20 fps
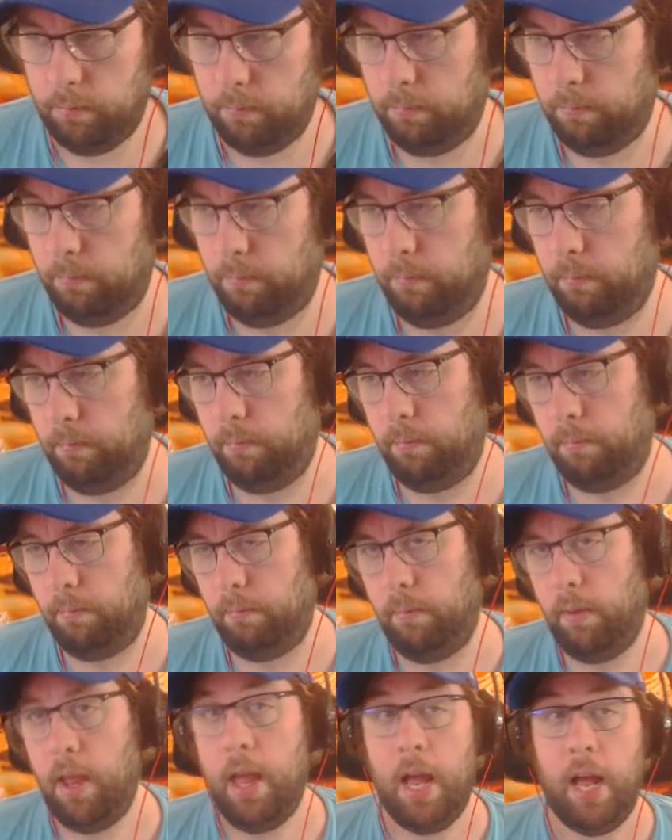
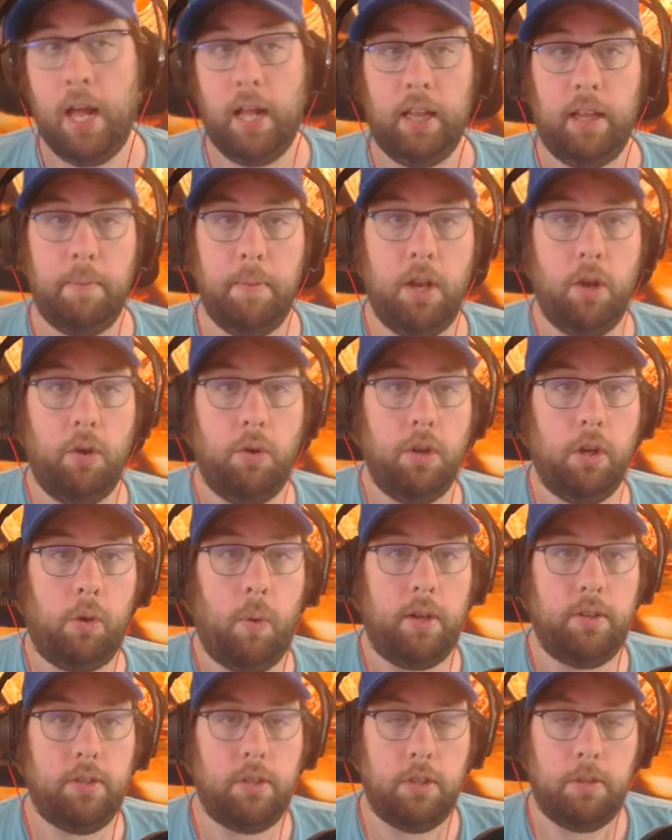Let me know your
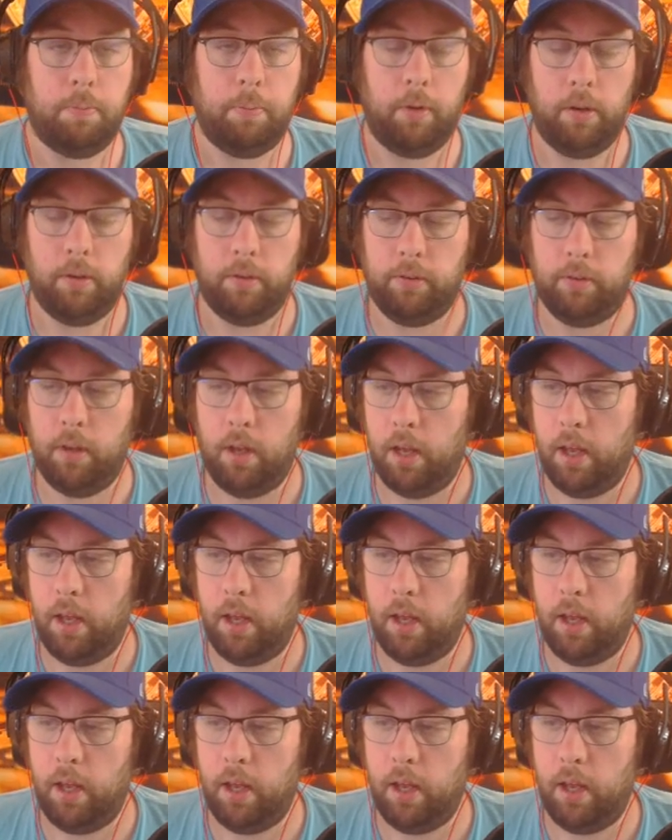questions, bros.